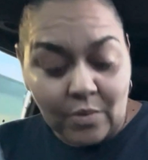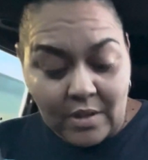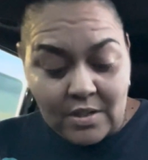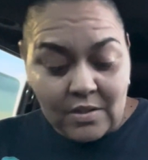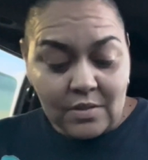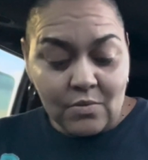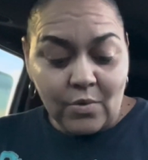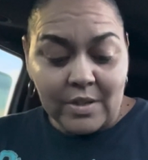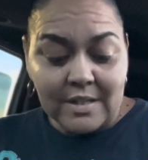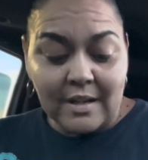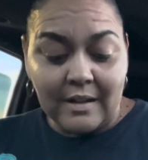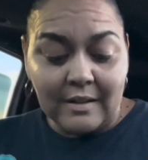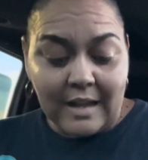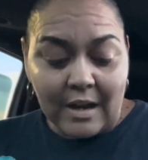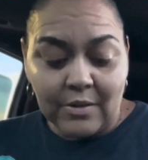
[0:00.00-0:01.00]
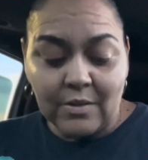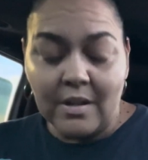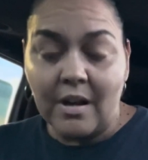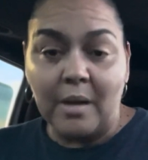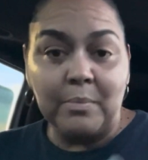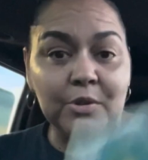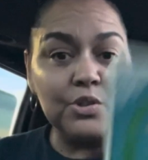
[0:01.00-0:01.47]
this is going to allow you
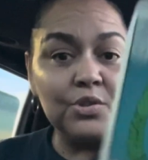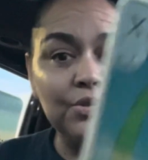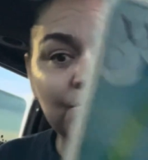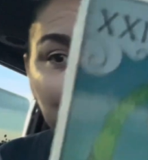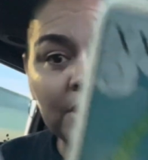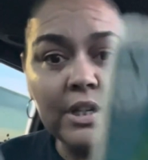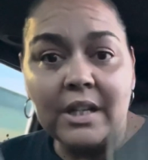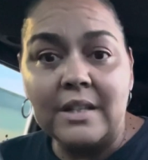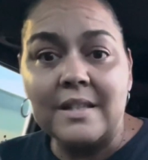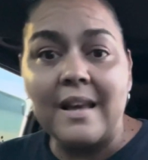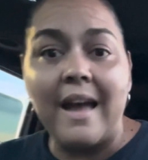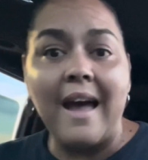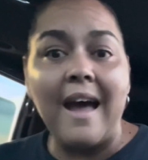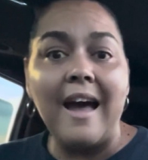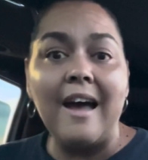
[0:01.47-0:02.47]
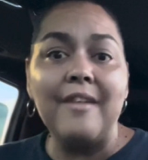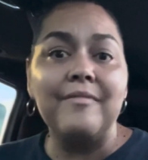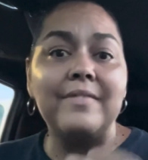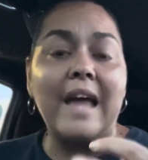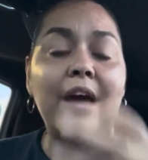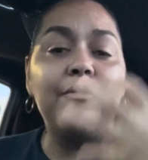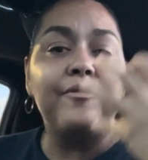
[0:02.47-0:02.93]
the opportunity to
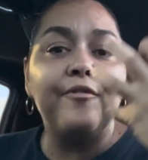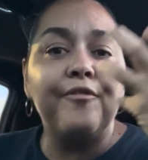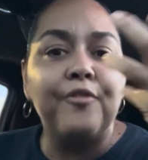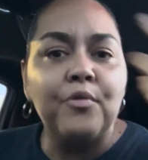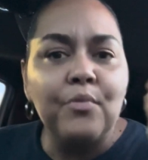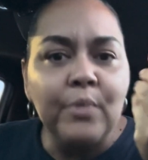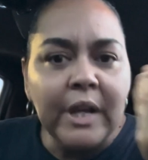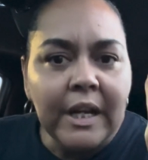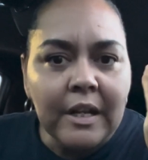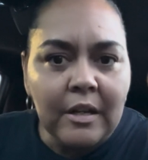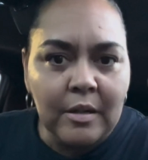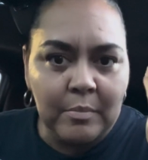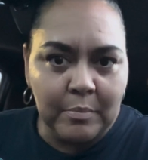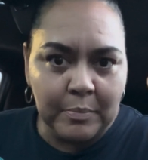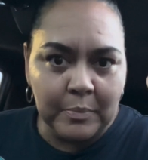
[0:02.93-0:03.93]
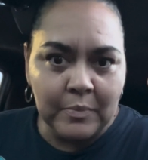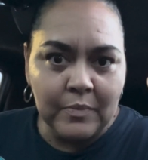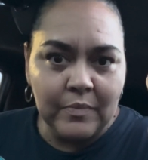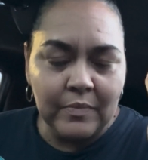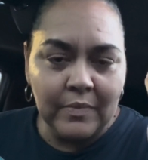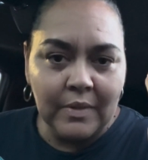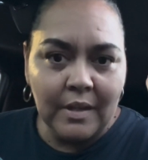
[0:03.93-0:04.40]
have that freedom.
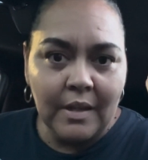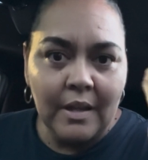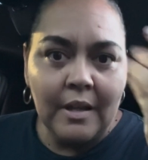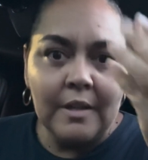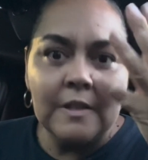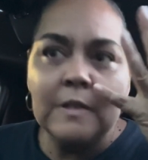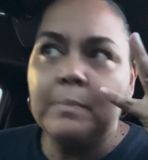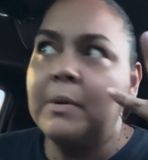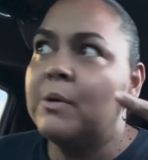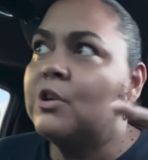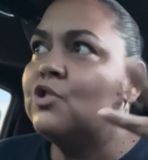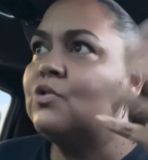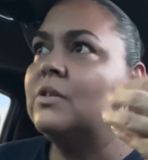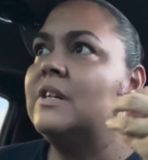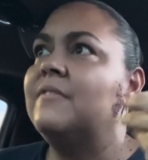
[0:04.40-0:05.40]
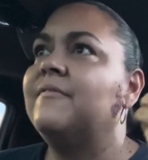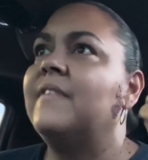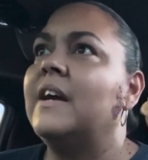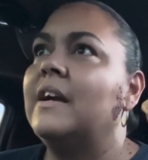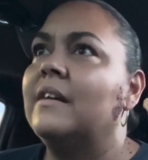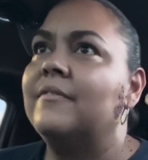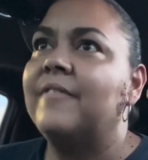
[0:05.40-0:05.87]
Spiritually,
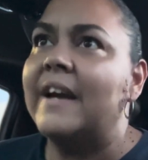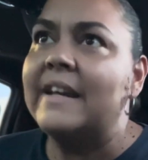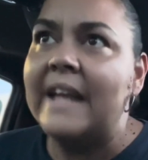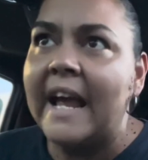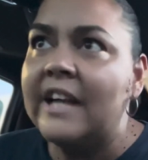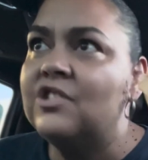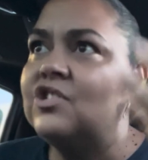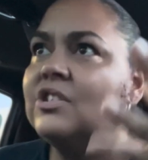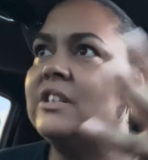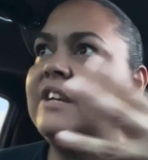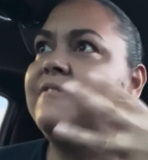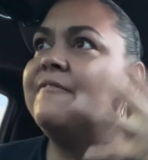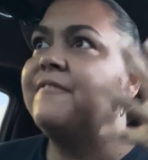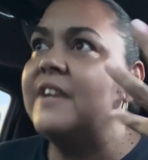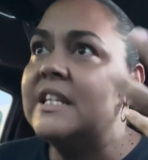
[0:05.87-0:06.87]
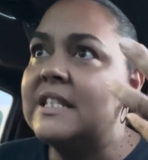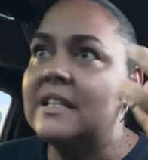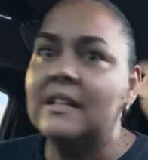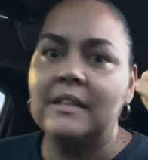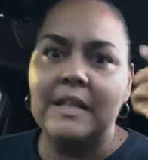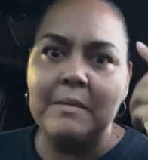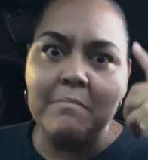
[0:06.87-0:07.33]
financially,
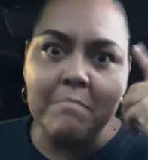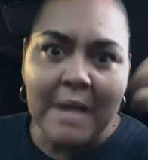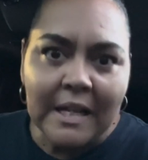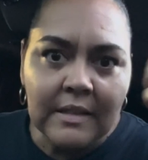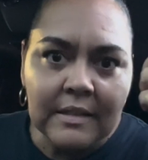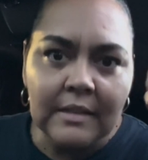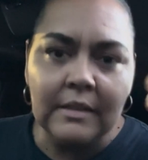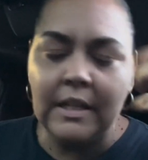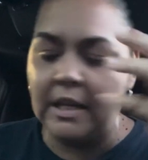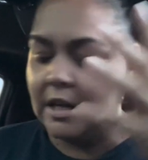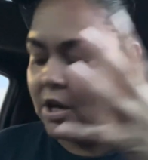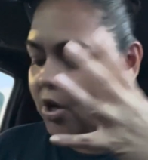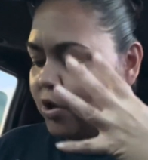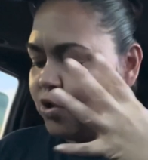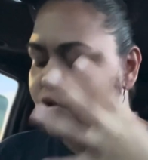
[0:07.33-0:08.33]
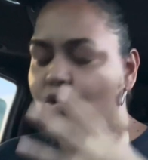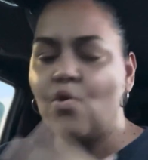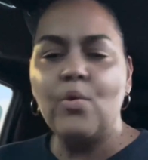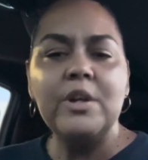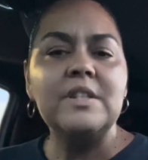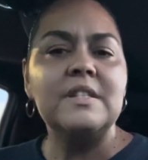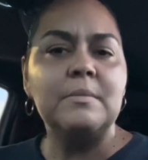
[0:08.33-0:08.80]
physically, mentally, you're
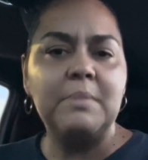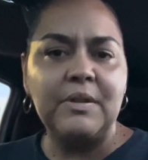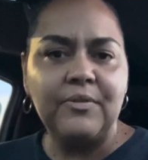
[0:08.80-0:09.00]
going to be